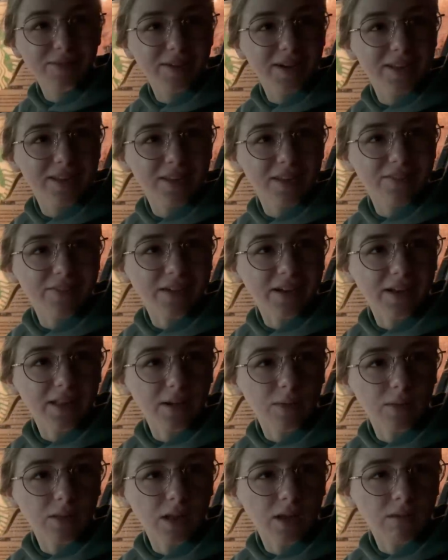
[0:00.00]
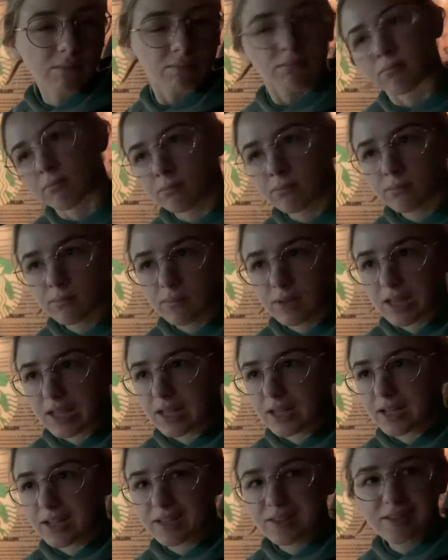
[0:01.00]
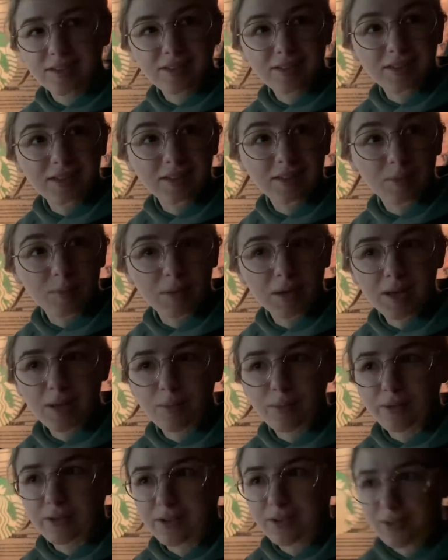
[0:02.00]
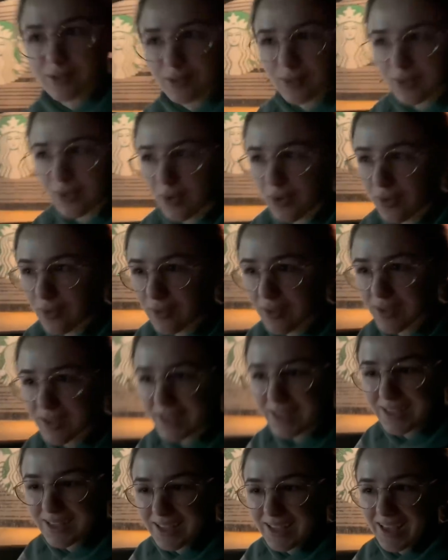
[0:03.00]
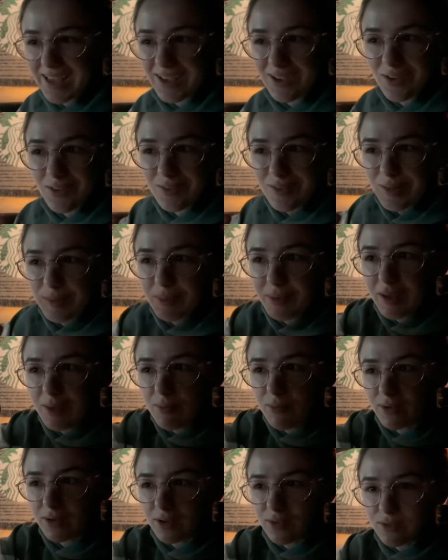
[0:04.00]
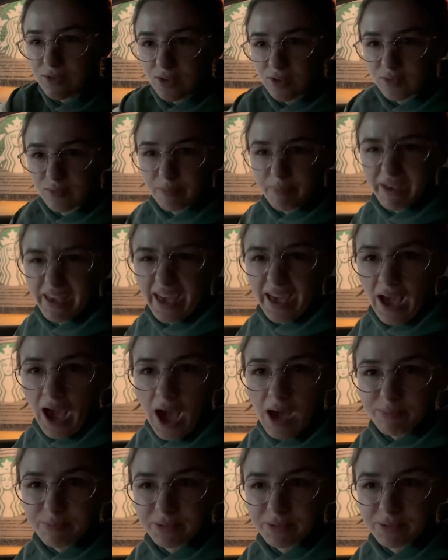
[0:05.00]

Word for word: minutes they finally were like it's like the pickup window. So I'm go, proud of you. I go over to the pickup window and she goes, picking up!